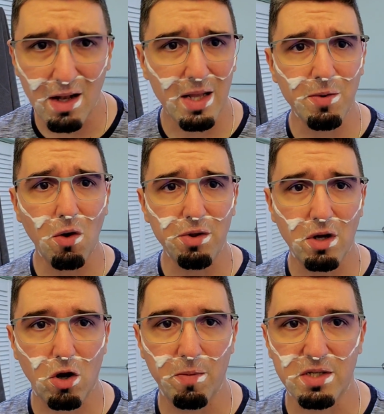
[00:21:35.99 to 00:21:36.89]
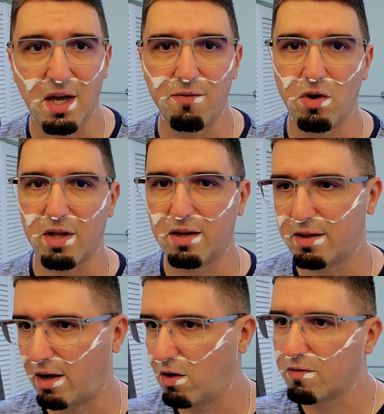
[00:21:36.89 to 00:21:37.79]
Let me know in the comments, have you
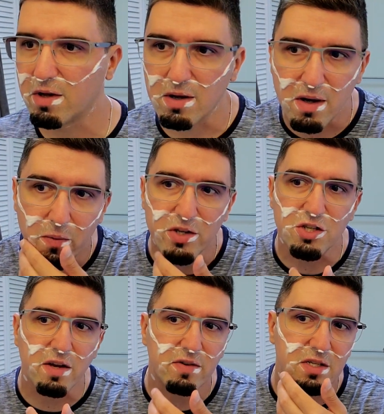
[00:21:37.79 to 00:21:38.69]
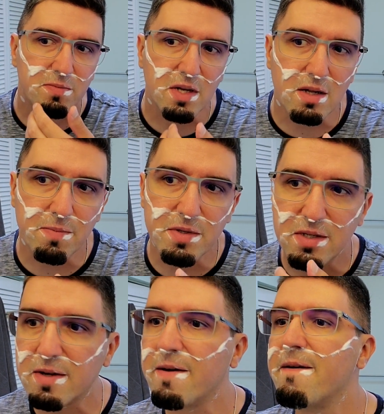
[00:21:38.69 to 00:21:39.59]
attended any of the wet shavers
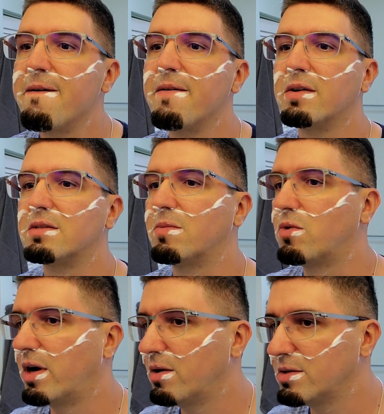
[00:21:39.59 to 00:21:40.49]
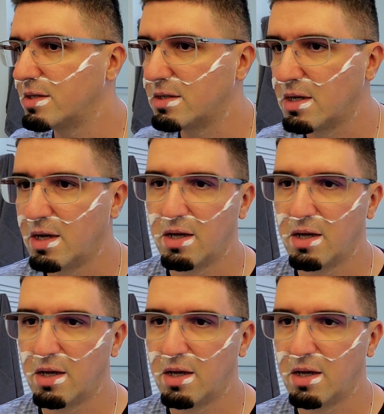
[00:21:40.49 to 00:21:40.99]
meetups somewhere else?